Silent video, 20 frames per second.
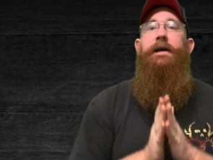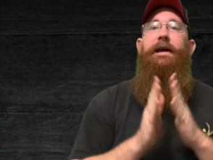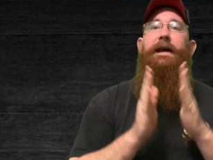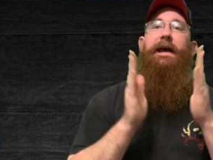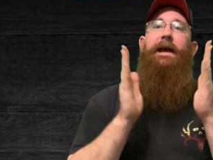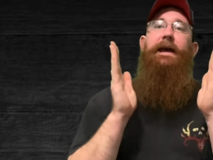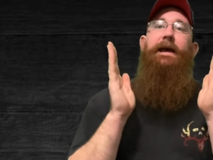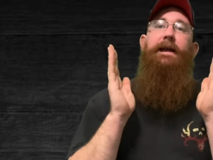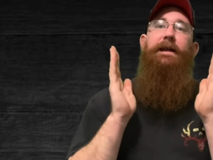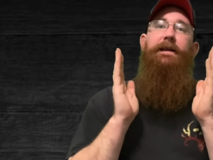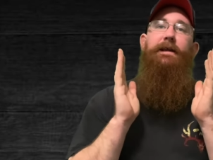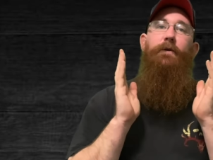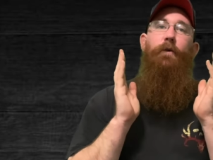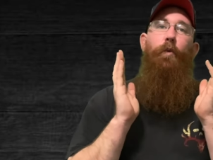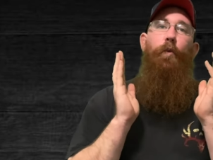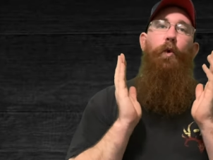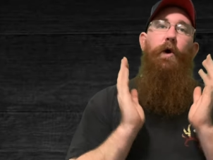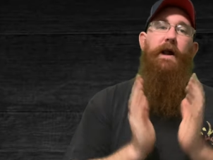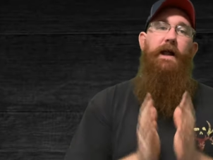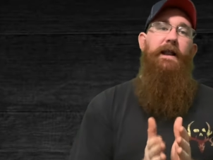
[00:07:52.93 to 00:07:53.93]
And
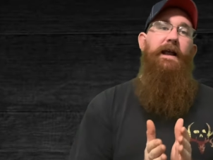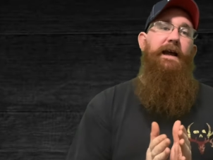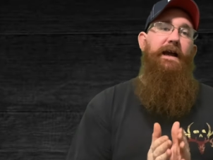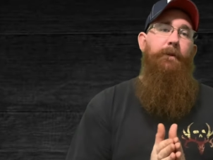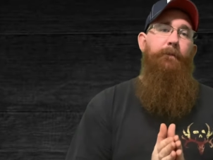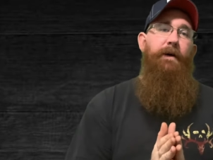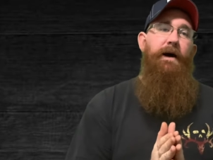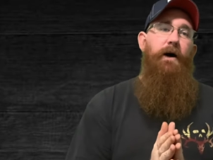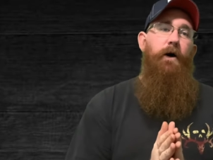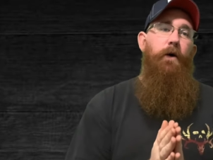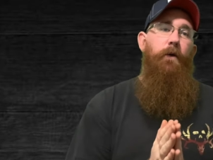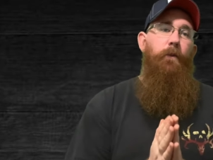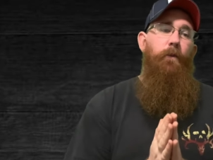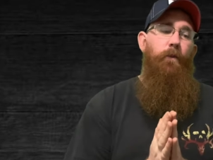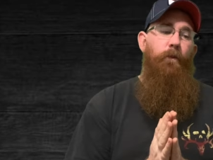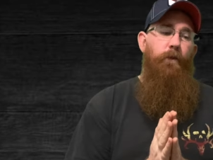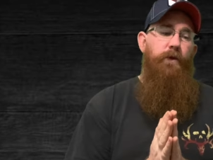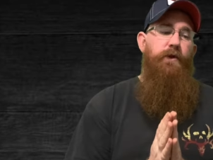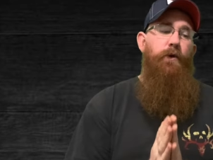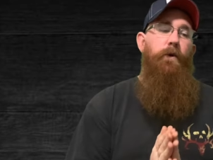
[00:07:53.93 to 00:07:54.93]
what I like about
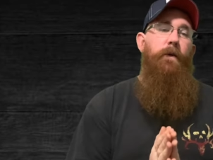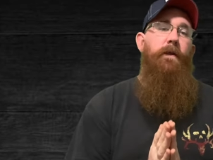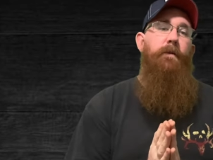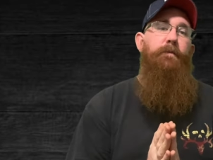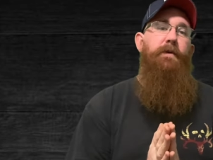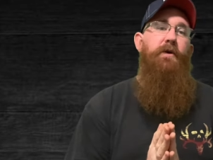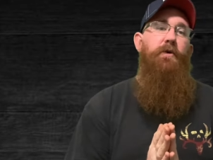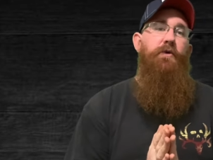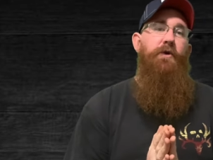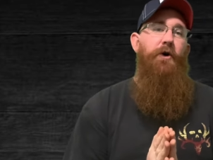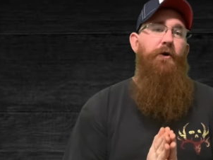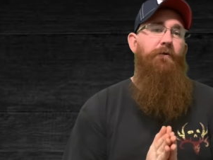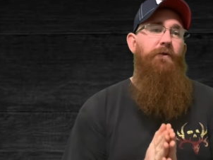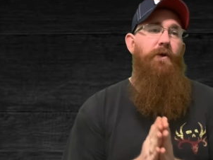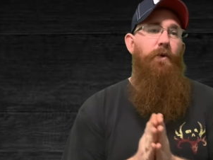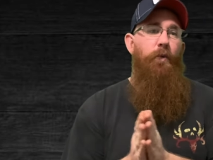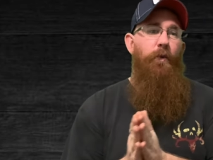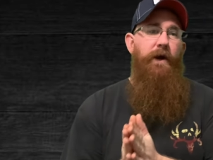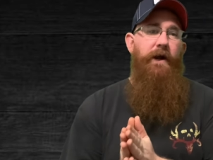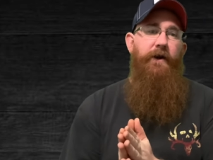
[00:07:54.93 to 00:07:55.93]
doing the build over
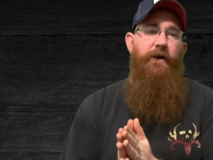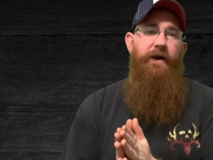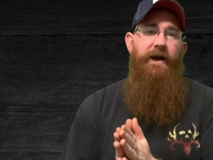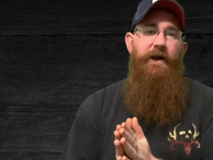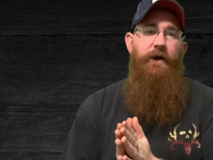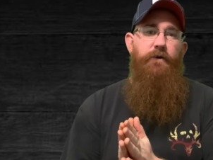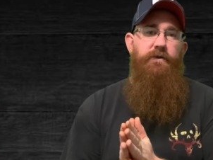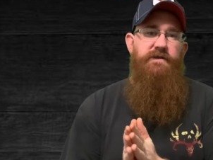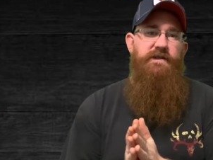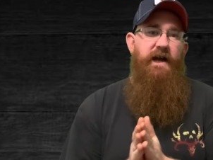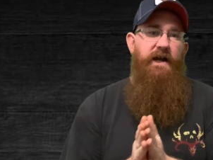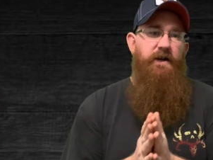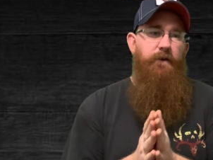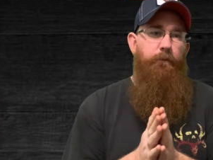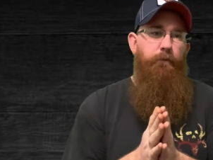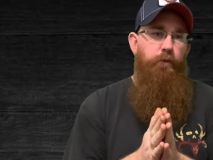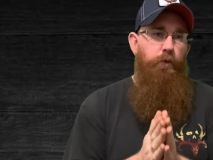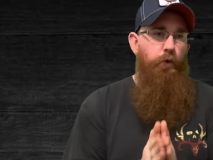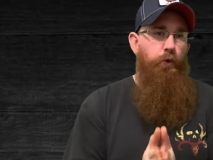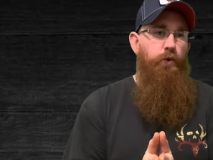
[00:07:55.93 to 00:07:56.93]
the winter, I know it's kind of
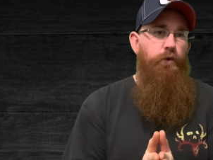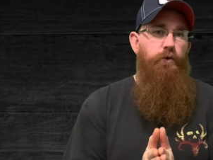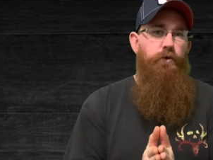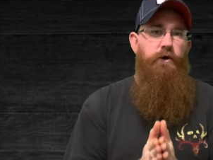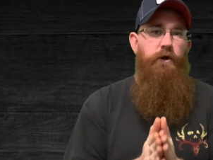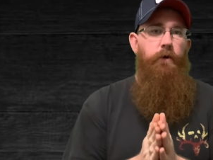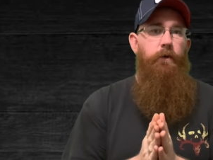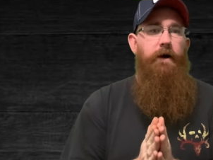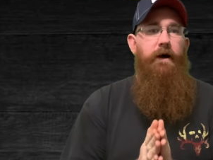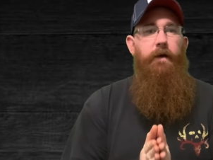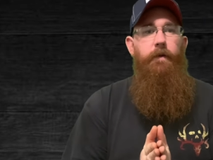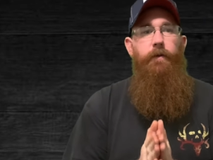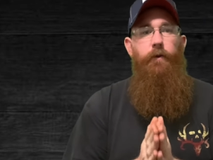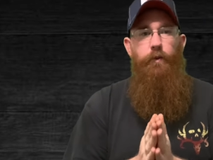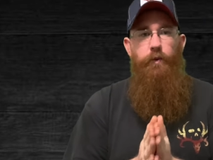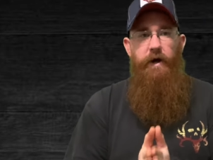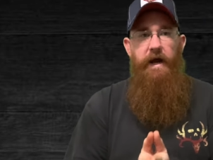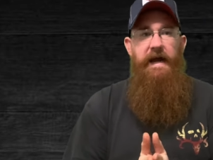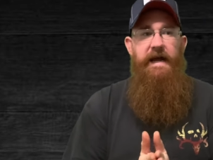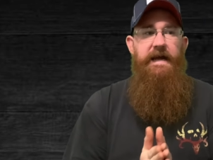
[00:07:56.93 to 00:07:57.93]
brutal to go out in the
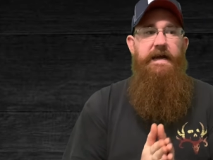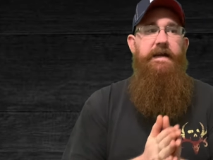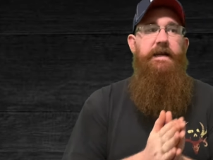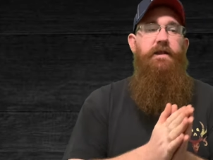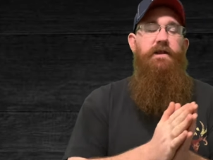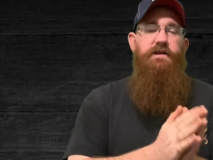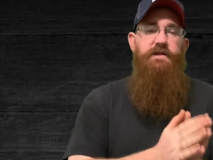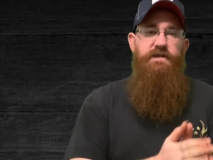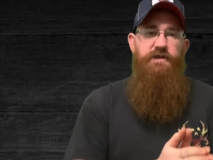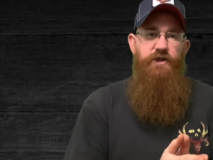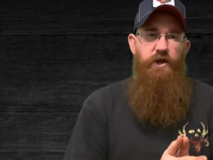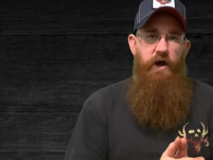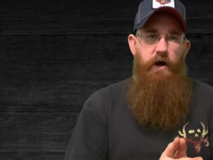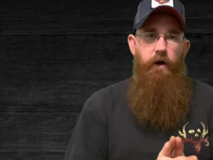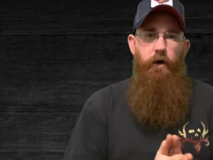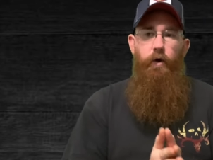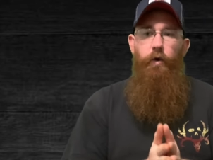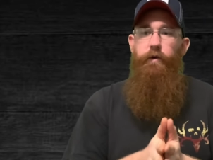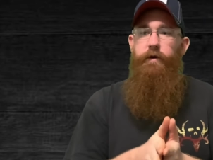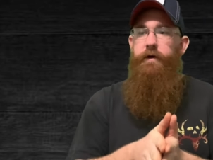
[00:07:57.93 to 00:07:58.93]
rain and the
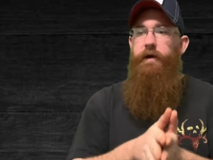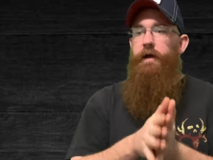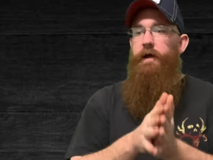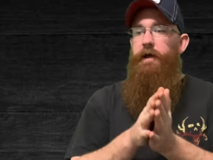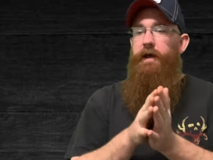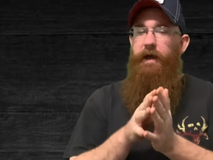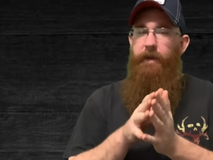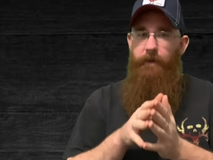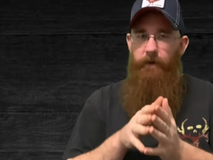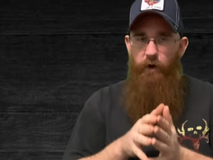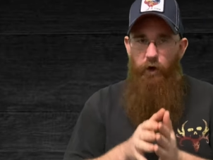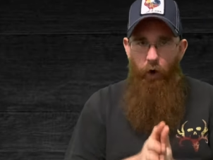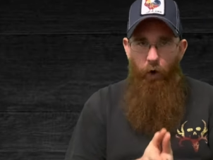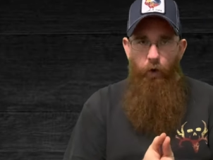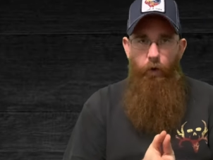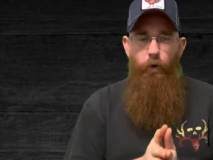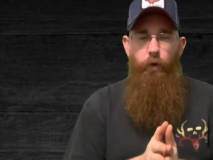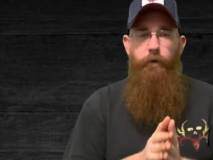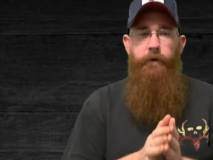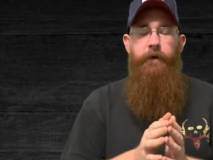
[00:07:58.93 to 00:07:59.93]
snow and the cold.